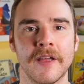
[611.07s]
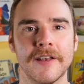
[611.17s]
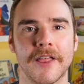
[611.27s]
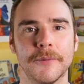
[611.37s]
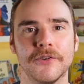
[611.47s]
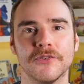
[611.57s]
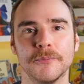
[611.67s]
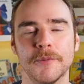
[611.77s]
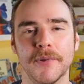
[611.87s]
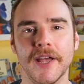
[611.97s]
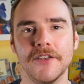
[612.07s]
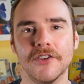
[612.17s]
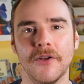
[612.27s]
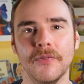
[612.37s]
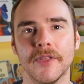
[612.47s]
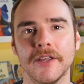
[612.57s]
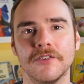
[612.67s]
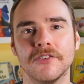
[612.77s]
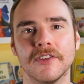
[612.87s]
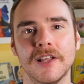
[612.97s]
Now there is some debate on the
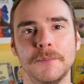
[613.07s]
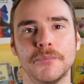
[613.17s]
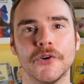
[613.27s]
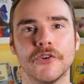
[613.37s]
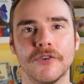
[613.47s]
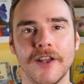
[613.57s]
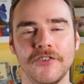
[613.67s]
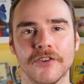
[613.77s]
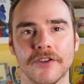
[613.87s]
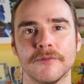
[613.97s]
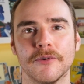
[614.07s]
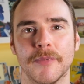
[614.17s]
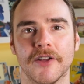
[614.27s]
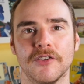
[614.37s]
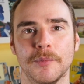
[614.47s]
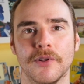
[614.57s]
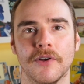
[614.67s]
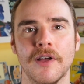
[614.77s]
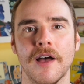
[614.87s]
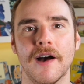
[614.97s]
skill progression for Mighty
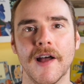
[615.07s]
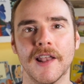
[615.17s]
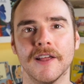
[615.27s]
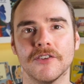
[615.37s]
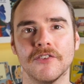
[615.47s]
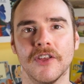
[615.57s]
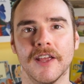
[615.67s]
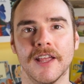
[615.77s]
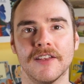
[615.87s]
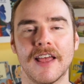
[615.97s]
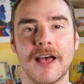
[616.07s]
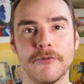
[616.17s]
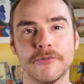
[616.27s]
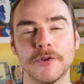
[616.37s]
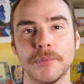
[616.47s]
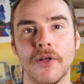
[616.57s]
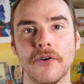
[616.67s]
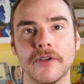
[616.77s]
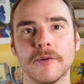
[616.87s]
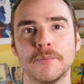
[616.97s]
Blow. I like to take it after
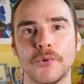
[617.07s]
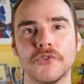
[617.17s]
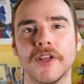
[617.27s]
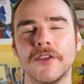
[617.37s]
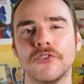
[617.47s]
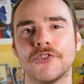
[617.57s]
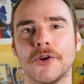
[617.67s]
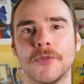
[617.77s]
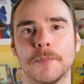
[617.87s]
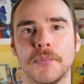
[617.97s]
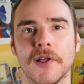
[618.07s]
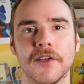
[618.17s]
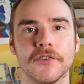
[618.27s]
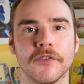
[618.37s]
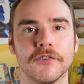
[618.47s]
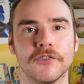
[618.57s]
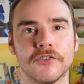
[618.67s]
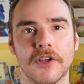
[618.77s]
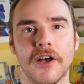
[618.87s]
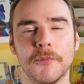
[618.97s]
block, but it is true that players that
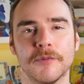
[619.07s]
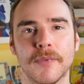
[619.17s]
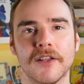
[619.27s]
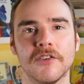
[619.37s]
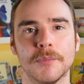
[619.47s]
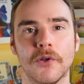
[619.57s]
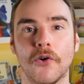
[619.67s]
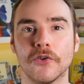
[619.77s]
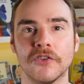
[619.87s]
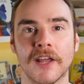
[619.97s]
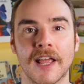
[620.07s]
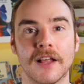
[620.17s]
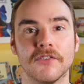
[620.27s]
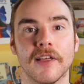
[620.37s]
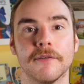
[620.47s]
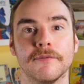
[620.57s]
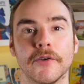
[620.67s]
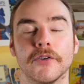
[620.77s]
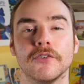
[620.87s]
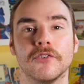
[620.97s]
start with Mighty Blow or take it as their
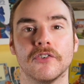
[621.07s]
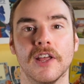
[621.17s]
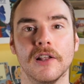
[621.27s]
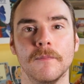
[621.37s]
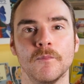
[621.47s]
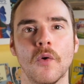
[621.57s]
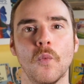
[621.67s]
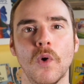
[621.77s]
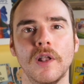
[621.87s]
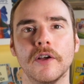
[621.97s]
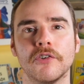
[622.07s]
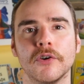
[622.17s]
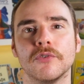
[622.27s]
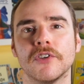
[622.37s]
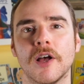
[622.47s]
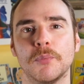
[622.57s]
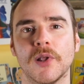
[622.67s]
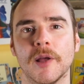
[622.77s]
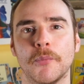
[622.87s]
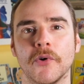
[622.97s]
first skill will accrue star
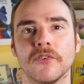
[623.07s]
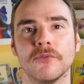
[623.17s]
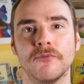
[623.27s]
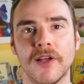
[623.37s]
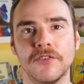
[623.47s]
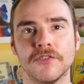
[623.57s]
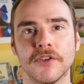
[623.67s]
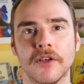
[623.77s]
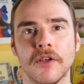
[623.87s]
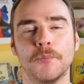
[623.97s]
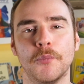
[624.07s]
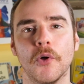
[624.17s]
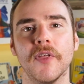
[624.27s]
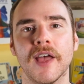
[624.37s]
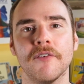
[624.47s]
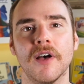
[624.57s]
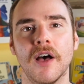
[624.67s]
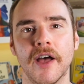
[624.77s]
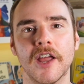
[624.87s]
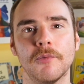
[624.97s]
player points faster, but they have a
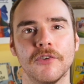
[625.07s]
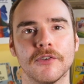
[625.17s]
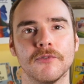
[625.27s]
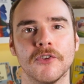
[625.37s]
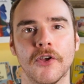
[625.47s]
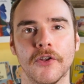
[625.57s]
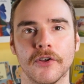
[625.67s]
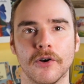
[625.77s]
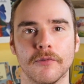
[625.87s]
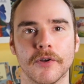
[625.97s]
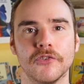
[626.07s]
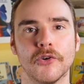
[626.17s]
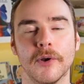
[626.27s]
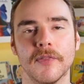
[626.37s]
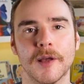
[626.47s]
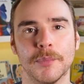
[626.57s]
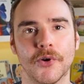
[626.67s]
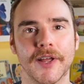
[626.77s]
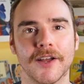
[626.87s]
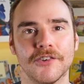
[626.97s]
higher risk of turning over during their
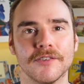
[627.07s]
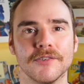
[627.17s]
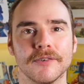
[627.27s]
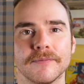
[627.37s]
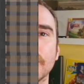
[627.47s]
block actions.